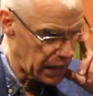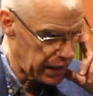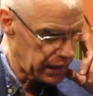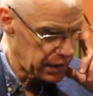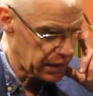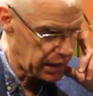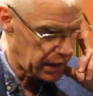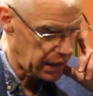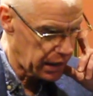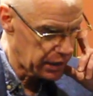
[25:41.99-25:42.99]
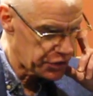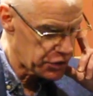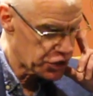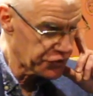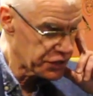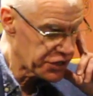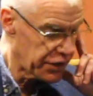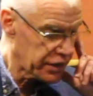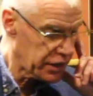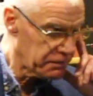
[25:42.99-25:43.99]
in uh, southern
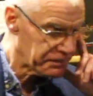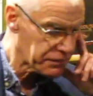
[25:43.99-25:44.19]
Turkey